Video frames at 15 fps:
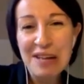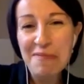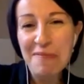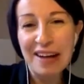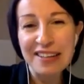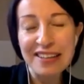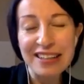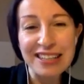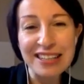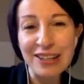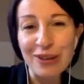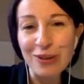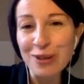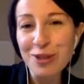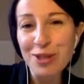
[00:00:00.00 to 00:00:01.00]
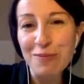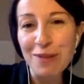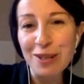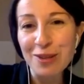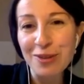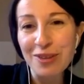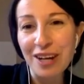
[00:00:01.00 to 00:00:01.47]
But also
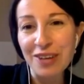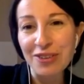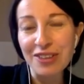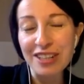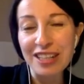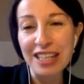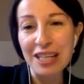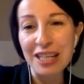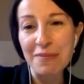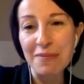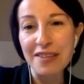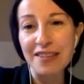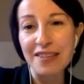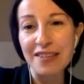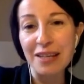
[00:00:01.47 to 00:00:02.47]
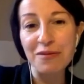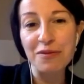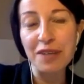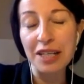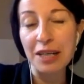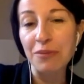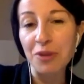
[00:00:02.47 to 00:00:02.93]
Maldonado claims the same
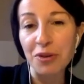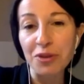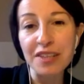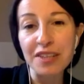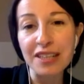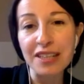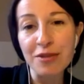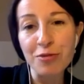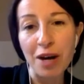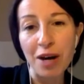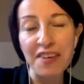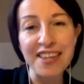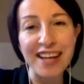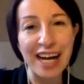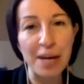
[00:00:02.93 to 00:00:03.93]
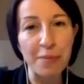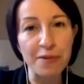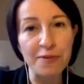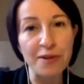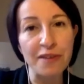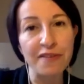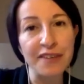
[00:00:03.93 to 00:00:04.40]
thing. I'm not reading Suarez, I
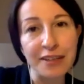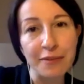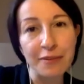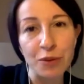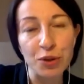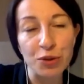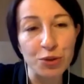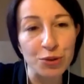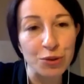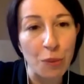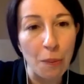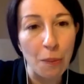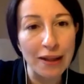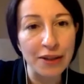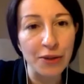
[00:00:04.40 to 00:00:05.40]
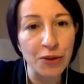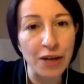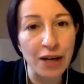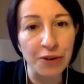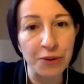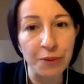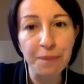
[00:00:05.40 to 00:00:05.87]
prefer reading with you
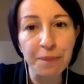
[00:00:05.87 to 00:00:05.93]
Maldonado.